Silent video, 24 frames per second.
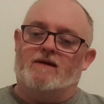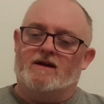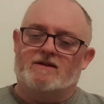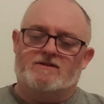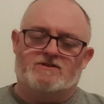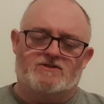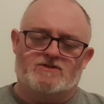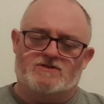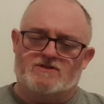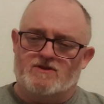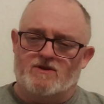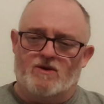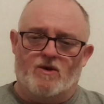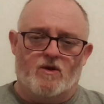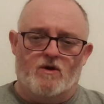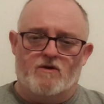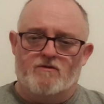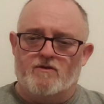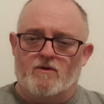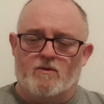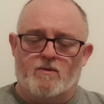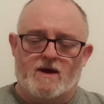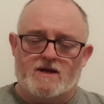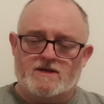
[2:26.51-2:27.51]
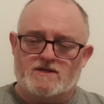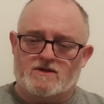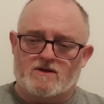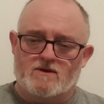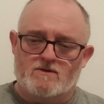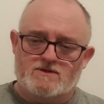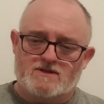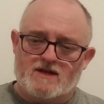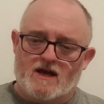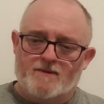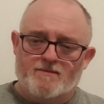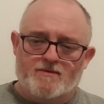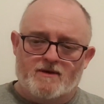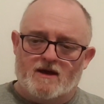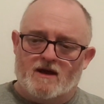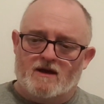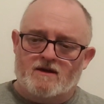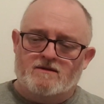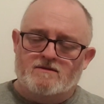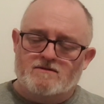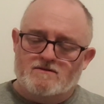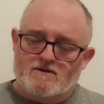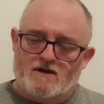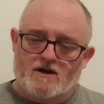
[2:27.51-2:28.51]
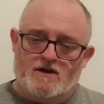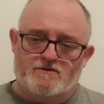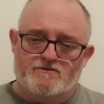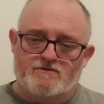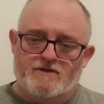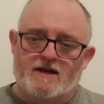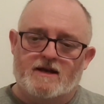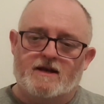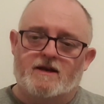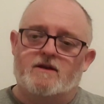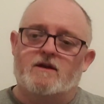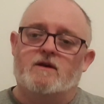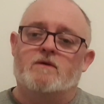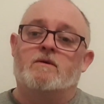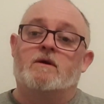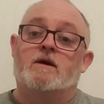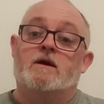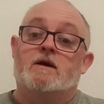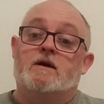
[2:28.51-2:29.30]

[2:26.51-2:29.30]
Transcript: just love a West Coast IPA. I really do.